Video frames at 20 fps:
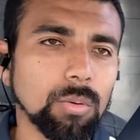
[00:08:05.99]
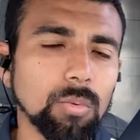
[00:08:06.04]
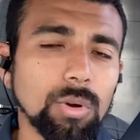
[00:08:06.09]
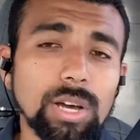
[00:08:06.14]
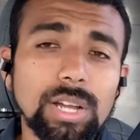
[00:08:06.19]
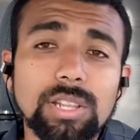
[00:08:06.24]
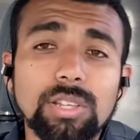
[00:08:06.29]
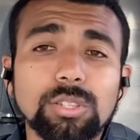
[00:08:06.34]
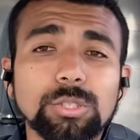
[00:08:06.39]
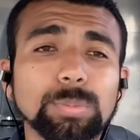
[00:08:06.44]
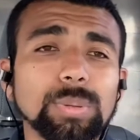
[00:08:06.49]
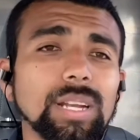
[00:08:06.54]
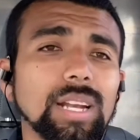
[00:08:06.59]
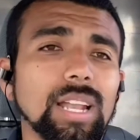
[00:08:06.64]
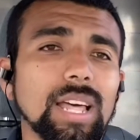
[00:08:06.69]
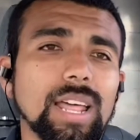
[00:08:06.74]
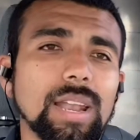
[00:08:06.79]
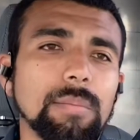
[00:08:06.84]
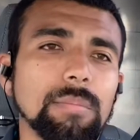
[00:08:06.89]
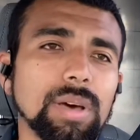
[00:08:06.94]
one, you'll spend a
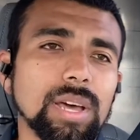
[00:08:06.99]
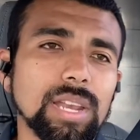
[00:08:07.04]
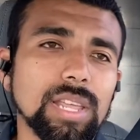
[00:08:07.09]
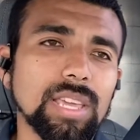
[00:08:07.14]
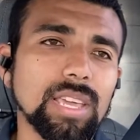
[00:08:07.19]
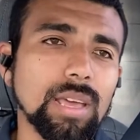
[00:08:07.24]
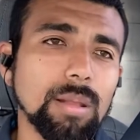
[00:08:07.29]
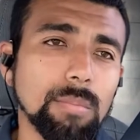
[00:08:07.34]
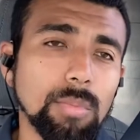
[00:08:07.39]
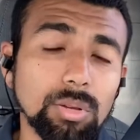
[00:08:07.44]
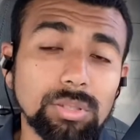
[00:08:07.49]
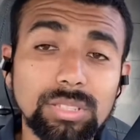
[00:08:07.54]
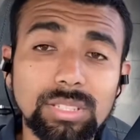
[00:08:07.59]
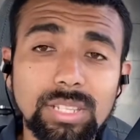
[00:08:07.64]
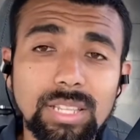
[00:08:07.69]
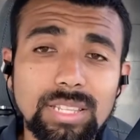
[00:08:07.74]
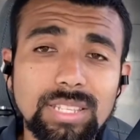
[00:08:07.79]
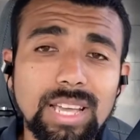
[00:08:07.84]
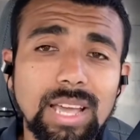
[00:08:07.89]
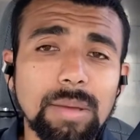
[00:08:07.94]
lot of money, and most of
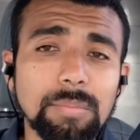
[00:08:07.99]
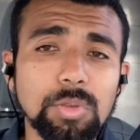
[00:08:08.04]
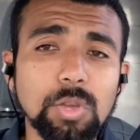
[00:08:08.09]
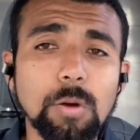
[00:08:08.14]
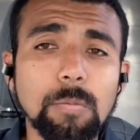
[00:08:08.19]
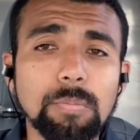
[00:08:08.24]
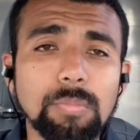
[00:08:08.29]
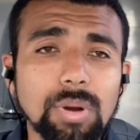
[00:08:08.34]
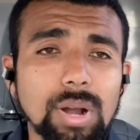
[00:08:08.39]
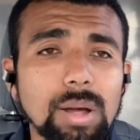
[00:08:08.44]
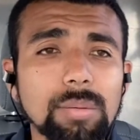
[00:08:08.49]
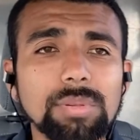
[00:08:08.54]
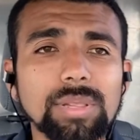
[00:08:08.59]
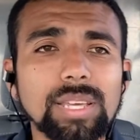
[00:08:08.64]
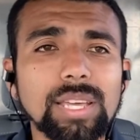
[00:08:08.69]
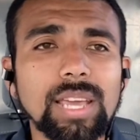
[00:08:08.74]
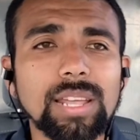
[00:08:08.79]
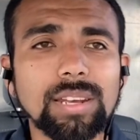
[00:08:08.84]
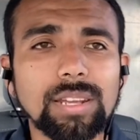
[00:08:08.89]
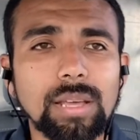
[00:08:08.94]
the time, you'll
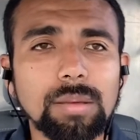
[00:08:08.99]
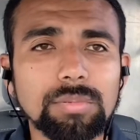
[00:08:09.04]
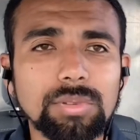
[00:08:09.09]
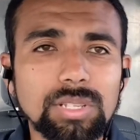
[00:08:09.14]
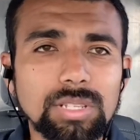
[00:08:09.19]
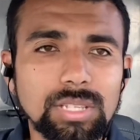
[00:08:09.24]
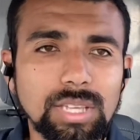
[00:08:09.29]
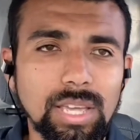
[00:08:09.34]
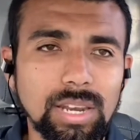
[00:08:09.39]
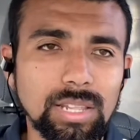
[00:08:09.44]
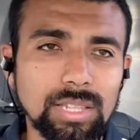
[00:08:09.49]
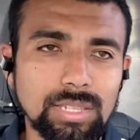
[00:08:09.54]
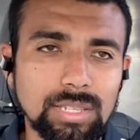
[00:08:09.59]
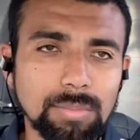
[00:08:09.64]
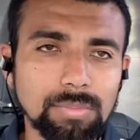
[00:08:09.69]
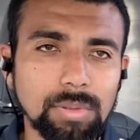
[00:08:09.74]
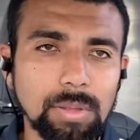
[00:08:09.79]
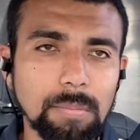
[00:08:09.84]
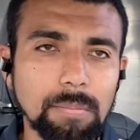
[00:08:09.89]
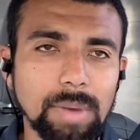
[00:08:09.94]
probably end up just getting
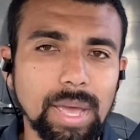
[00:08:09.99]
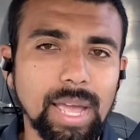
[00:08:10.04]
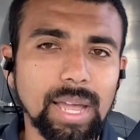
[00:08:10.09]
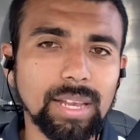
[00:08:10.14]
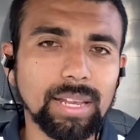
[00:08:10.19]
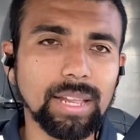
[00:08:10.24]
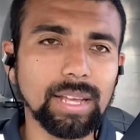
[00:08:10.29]
something bad.